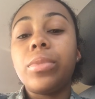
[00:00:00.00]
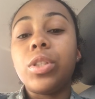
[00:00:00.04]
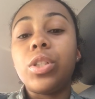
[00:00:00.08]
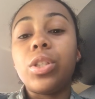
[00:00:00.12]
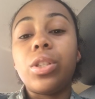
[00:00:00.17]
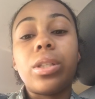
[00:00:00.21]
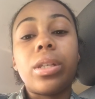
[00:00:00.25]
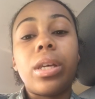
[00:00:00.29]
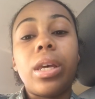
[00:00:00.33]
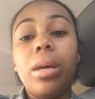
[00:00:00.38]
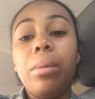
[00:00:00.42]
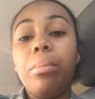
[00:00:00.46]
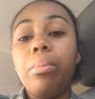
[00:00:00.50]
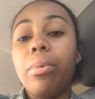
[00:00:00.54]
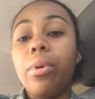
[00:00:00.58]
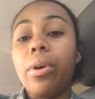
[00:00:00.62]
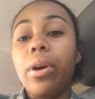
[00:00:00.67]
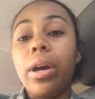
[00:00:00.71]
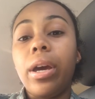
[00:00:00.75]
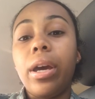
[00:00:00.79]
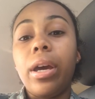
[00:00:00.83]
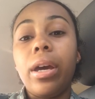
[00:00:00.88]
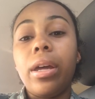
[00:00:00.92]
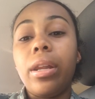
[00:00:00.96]
just keep
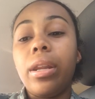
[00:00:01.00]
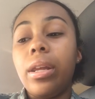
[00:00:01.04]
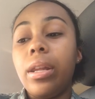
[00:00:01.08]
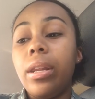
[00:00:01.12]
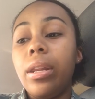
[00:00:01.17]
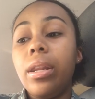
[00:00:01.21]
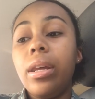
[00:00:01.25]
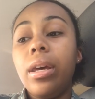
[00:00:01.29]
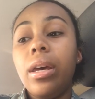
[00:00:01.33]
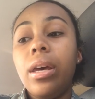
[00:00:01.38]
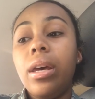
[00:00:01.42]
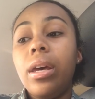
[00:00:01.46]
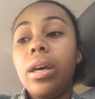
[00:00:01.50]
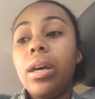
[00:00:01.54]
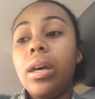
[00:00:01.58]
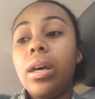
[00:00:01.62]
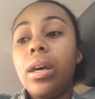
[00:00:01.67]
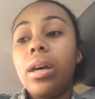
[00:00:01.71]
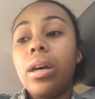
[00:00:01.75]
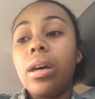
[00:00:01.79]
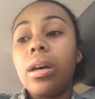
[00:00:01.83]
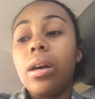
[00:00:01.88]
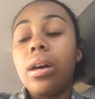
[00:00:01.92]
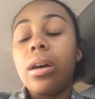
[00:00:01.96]
praying, and
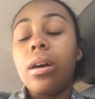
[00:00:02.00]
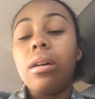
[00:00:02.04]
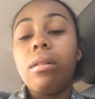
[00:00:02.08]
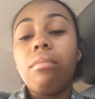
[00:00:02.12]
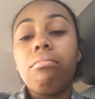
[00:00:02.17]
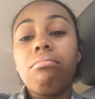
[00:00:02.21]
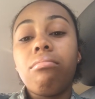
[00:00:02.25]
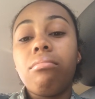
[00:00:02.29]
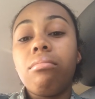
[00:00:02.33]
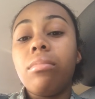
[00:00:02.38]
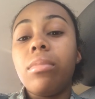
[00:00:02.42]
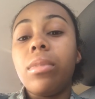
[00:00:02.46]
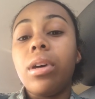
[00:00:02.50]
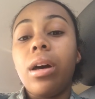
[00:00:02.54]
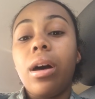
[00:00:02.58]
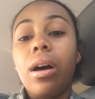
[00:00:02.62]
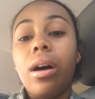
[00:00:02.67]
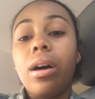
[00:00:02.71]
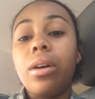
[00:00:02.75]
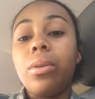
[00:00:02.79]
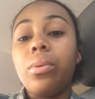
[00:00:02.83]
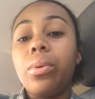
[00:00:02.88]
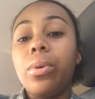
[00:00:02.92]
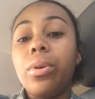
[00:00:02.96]

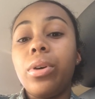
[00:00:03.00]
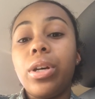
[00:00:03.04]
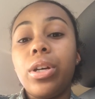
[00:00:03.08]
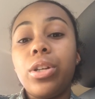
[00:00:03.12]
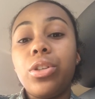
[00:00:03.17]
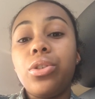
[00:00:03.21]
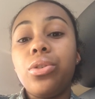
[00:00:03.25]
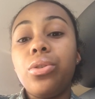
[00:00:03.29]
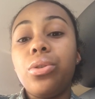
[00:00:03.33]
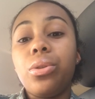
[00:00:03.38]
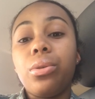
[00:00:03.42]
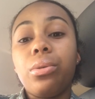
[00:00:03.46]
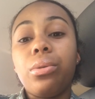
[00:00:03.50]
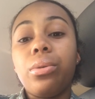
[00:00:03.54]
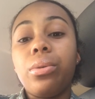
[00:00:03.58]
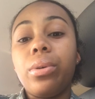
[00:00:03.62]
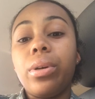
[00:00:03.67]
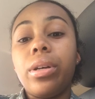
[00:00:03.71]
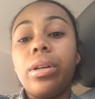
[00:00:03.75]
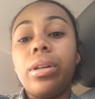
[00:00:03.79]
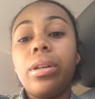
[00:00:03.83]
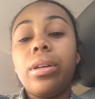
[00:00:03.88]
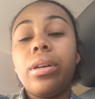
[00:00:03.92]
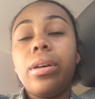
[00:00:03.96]
God will get you through
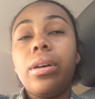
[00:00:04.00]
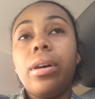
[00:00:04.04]
it.